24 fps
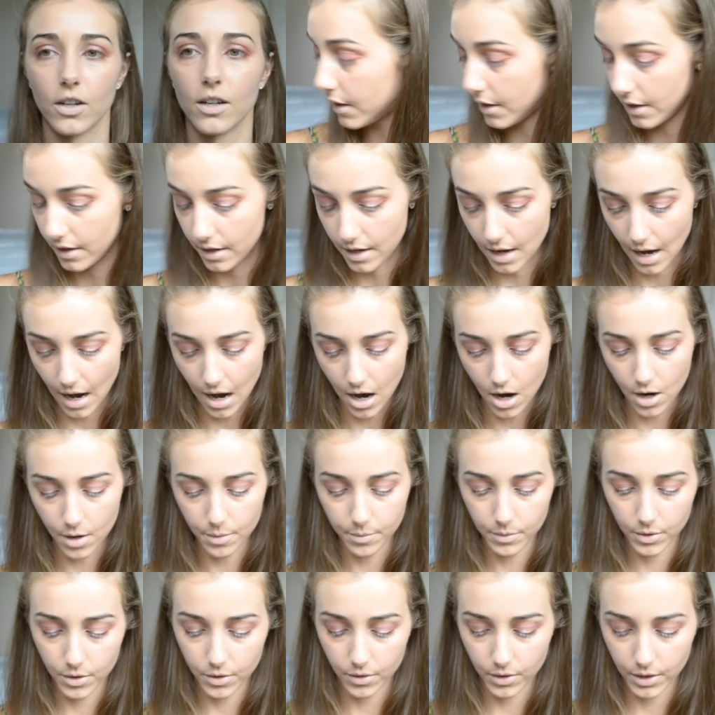Now
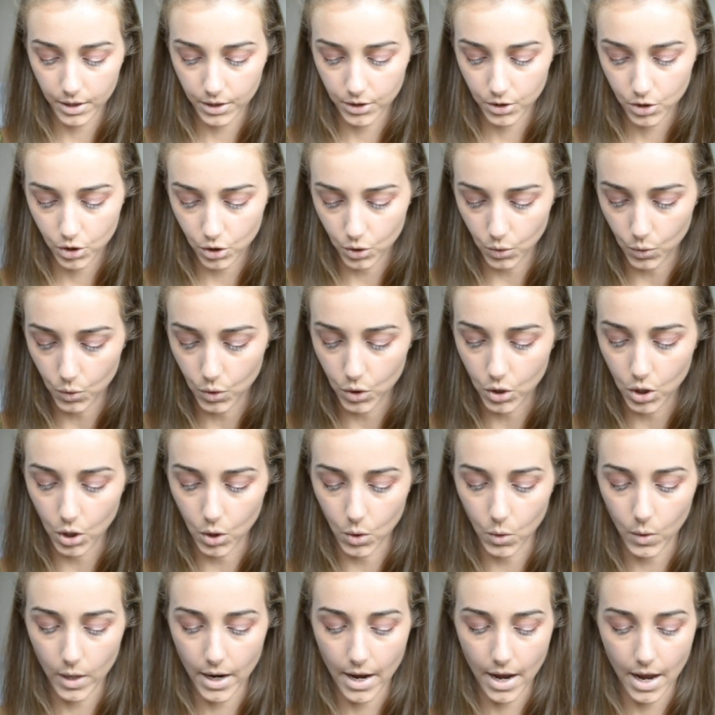I'm going to
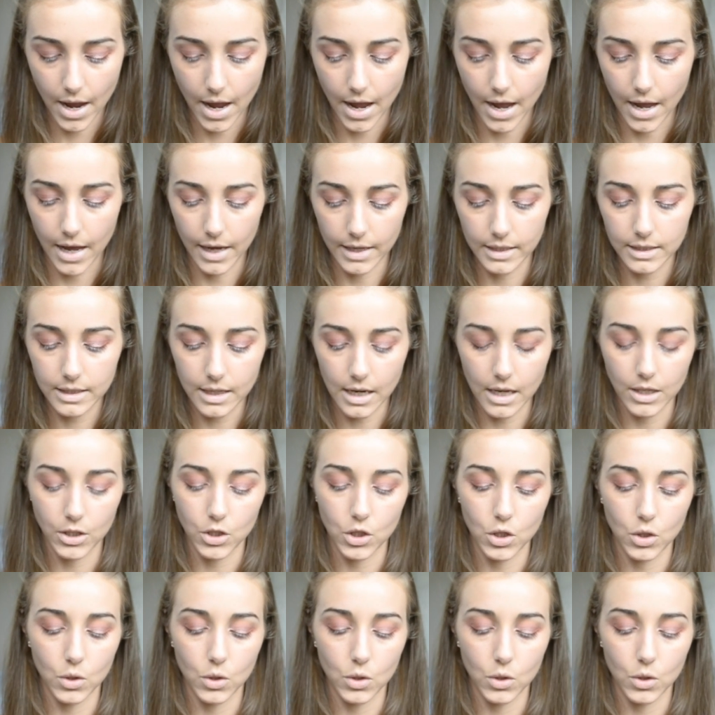go ahead and